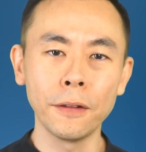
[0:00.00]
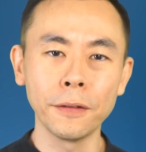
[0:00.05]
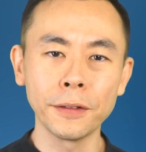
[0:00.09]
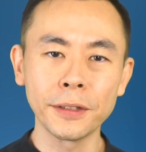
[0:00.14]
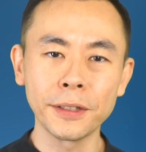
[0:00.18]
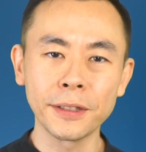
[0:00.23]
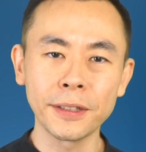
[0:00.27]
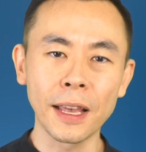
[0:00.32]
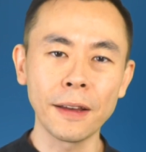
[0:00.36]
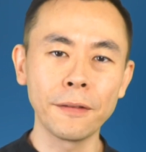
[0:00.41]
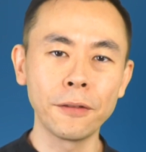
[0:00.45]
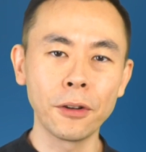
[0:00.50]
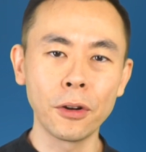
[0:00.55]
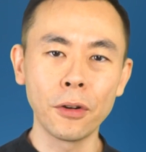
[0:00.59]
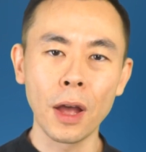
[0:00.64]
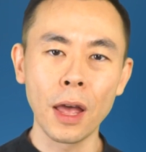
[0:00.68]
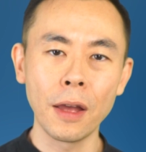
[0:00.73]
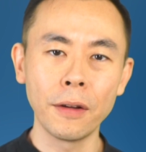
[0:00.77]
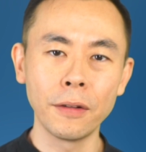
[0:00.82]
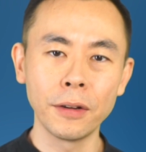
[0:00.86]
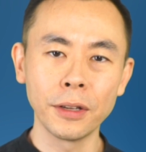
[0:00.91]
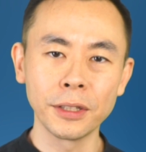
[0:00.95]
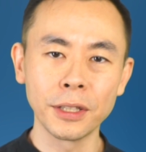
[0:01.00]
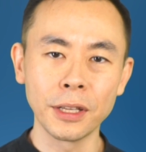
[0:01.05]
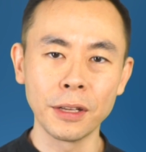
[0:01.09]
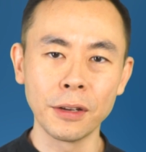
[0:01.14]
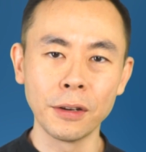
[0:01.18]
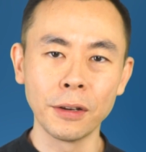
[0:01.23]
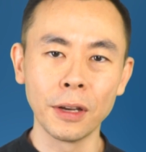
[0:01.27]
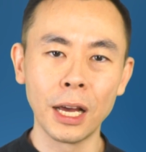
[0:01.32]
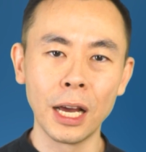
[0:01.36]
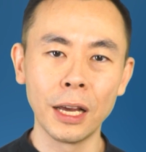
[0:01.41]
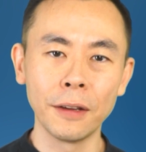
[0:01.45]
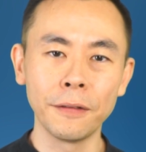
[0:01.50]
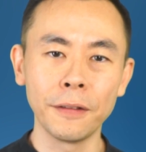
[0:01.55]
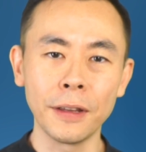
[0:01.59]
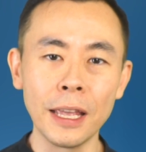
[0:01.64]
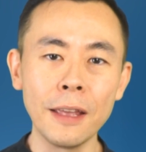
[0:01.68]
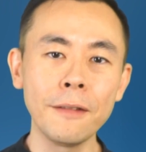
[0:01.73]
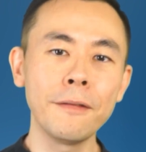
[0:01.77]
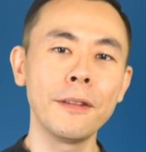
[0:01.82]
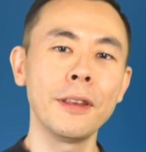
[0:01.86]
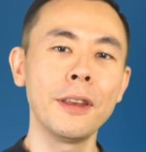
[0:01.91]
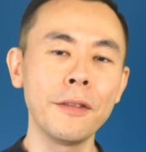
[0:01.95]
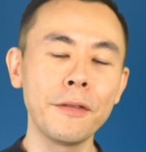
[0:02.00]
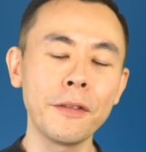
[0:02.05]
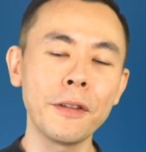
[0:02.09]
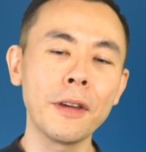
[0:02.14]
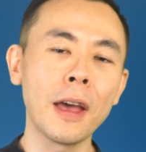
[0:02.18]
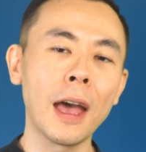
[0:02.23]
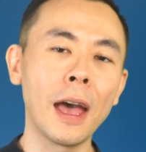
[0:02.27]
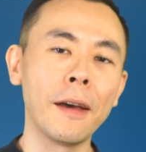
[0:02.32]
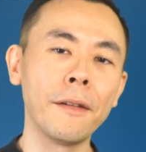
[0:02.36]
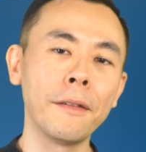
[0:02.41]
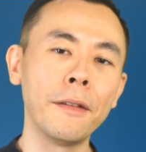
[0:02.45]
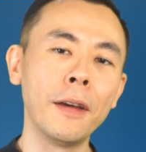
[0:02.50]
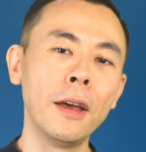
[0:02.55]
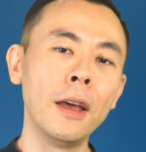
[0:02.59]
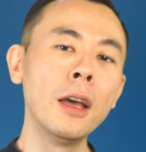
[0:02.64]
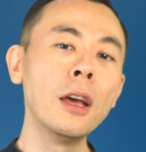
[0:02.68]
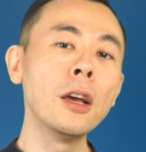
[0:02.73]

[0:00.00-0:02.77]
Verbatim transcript: of several areas in your life, even if you have